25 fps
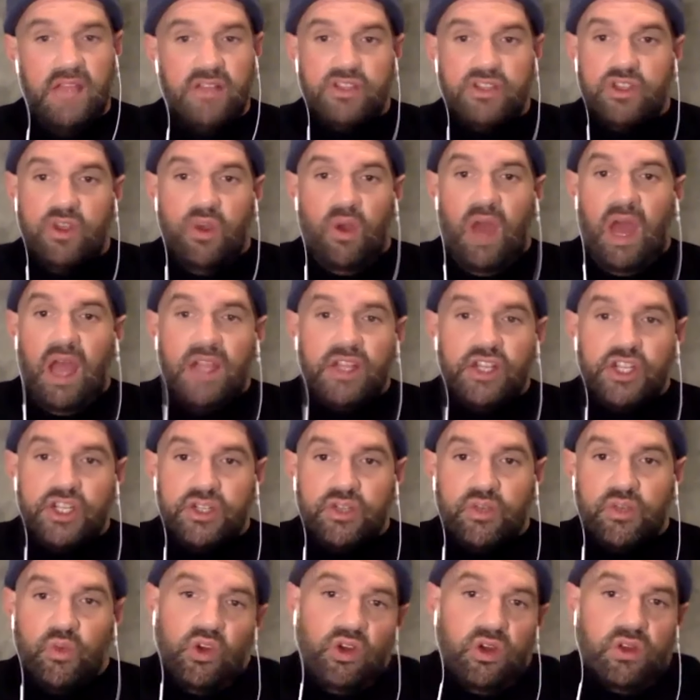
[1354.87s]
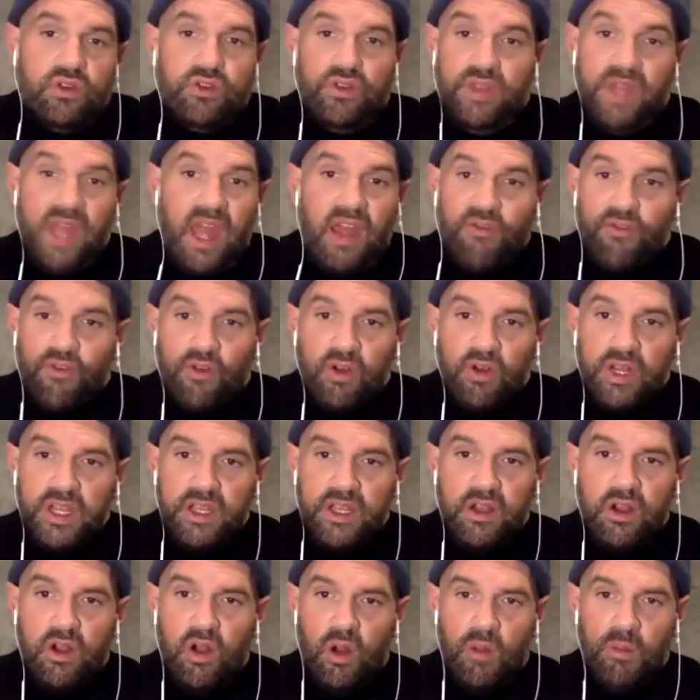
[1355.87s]
And so I just will never
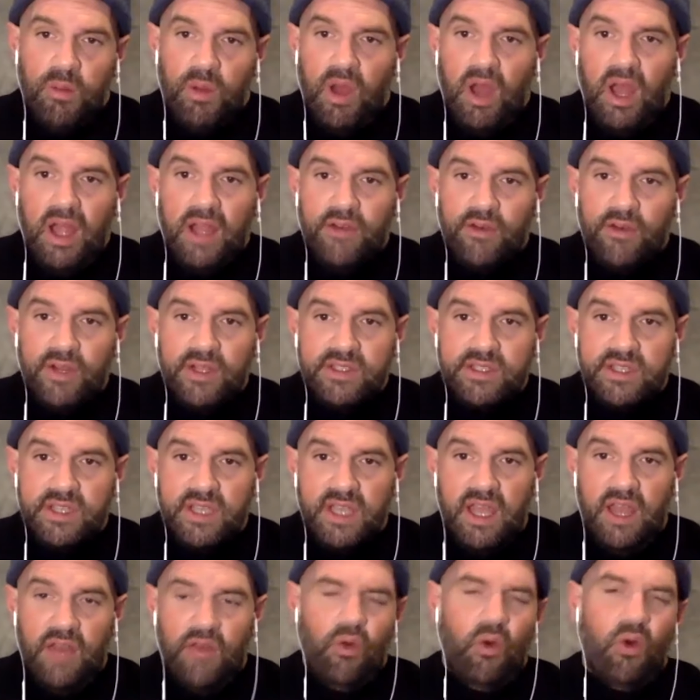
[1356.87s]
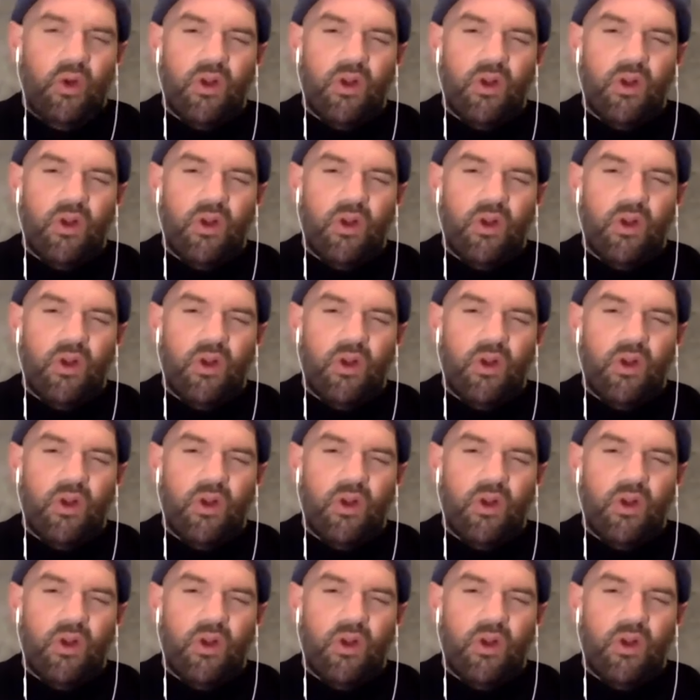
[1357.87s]
eat carbohydrates again